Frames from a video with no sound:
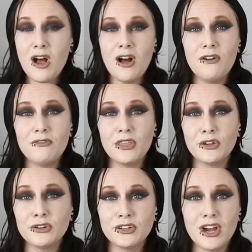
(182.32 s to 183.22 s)
of
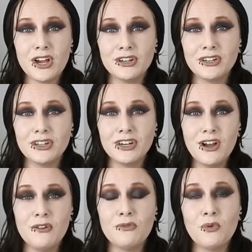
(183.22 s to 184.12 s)
their daughter,
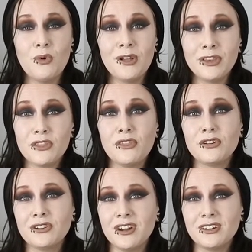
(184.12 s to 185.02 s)
of what
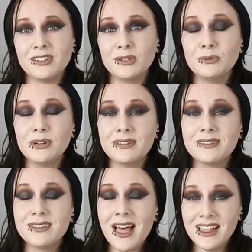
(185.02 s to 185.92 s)
their daughter
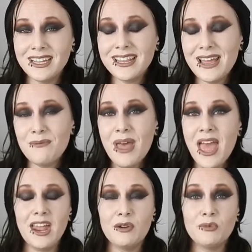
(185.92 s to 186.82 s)
was telling them,
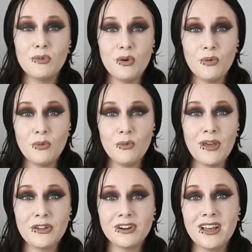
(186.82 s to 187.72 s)
and
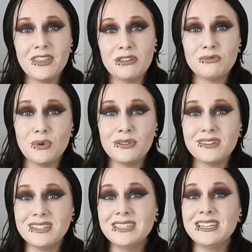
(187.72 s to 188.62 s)
whether or not this
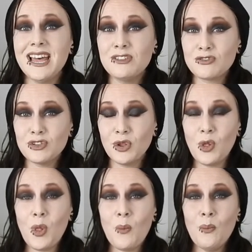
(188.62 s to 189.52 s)
was an
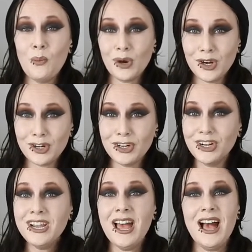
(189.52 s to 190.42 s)
intentional
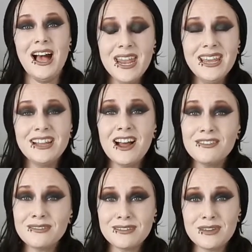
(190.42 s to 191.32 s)
murder. And it
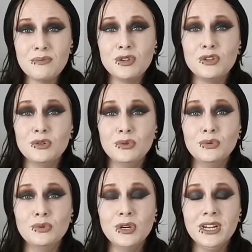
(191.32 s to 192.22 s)
causes them
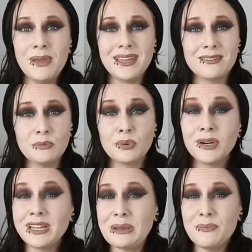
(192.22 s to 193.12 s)
to make some
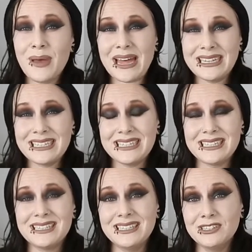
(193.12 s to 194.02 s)
pretty bad
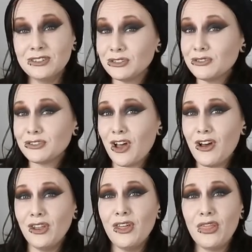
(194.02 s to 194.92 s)
decisions
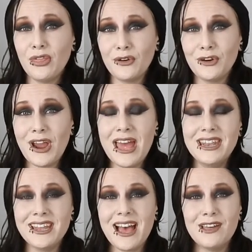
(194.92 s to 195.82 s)
on their
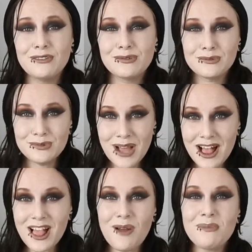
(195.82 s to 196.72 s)
end as
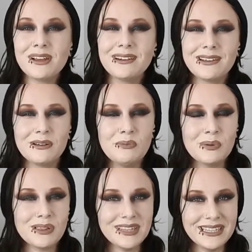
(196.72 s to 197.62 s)
well. I'm not gonna
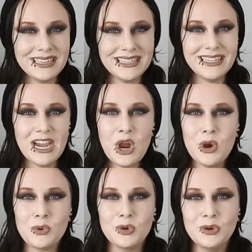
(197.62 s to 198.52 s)
completely
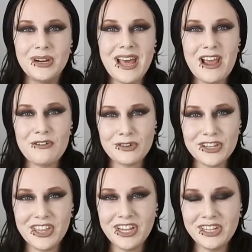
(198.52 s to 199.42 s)
ruin
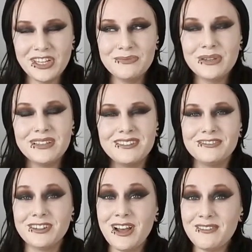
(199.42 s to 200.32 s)
everything, because
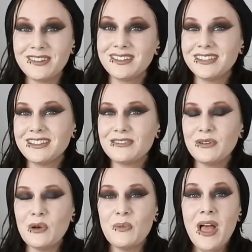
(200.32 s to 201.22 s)
if you haven't seen this
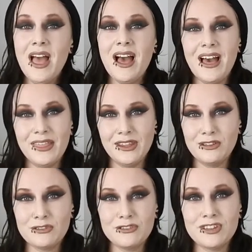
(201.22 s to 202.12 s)
film, I think
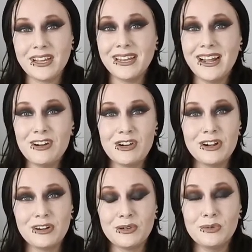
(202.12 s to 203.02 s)
you should check it out.
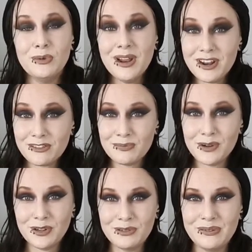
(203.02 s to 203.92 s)
I don't want to
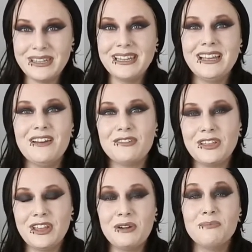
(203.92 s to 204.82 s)
spoil completely
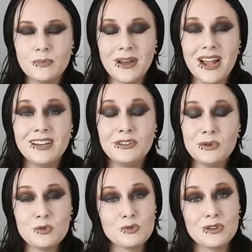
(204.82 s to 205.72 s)
everything, but I
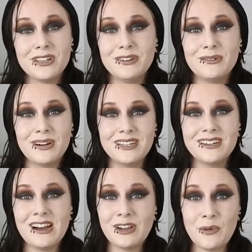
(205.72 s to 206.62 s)
do really want to
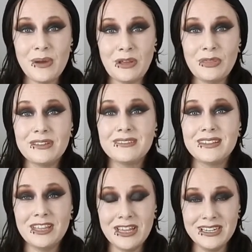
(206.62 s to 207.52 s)
talk about this
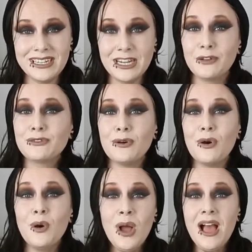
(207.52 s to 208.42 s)
ending.
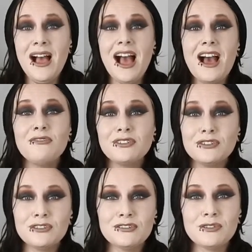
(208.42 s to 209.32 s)
So
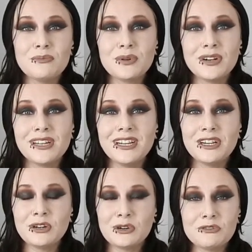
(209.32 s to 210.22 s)
after some pretty
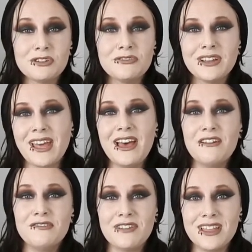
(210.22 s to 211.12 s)
horrific
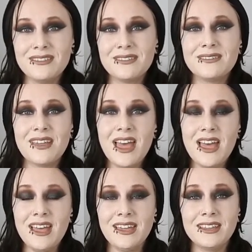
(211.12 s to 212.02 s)
events
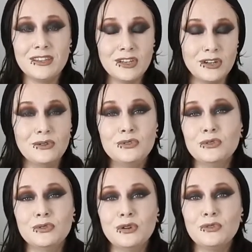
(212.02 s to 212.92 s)
continue
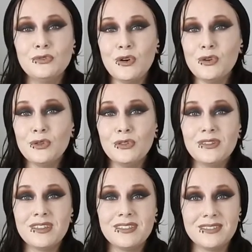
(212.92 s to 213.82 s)
to unfold,
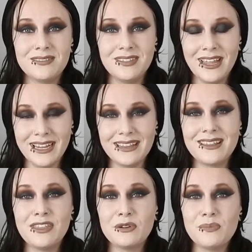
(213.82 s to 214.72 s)
like I
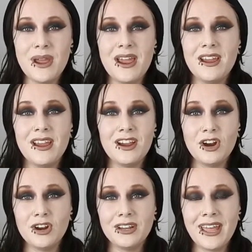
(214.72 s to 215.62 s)
said,
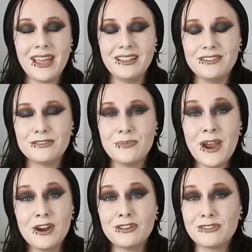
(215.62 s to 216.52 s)
Kayla's
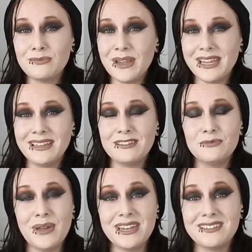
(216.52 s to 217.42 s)
parents making
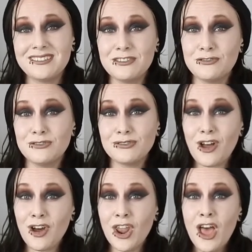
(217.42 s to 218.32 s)
some bad decisions
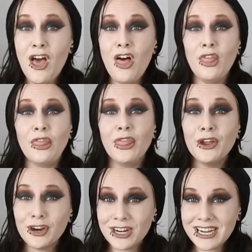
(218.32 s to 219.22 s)
on
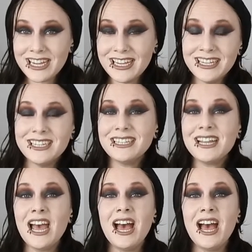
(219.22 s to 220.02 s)
their end,